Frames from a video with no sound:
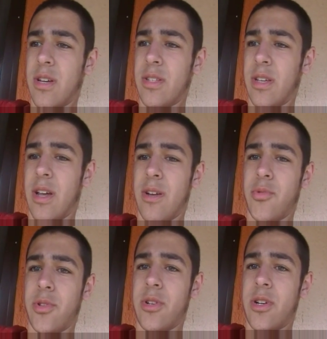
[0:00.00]
and it's like,
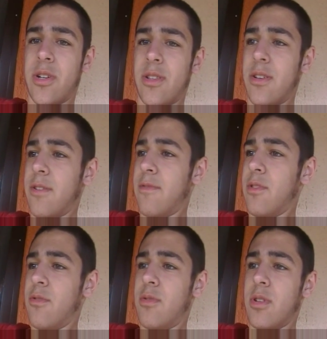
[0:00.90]
I will not love
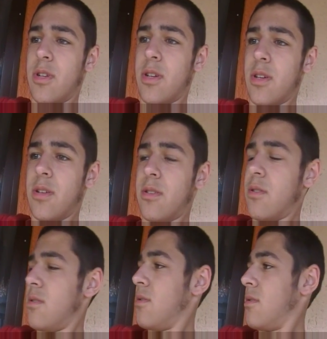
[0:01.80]
you tonight,